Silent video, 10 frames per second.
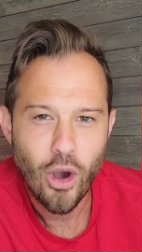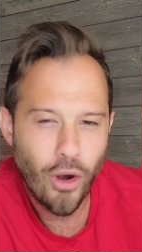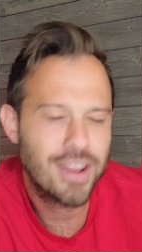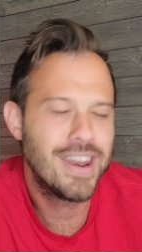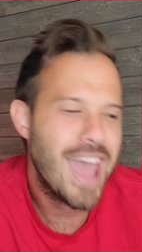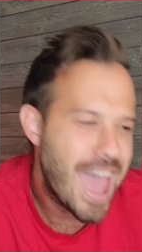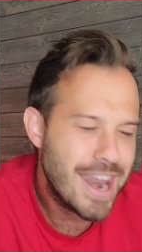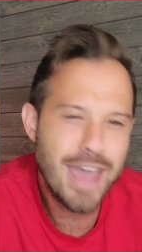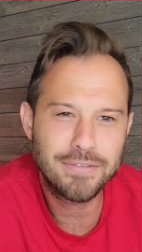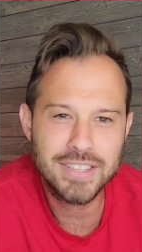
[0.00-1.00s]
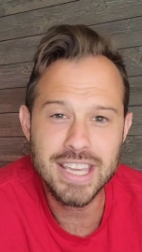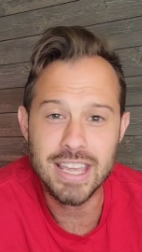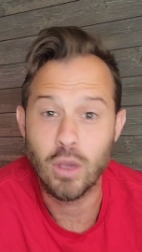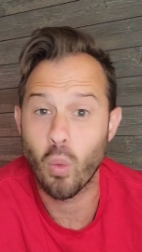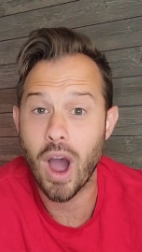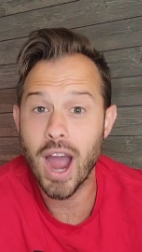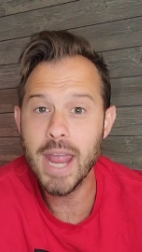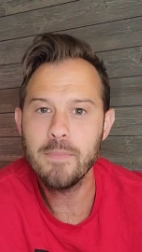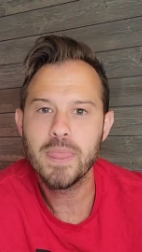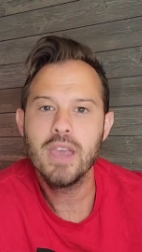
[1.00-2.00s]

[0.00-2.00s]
on an NFT. Why?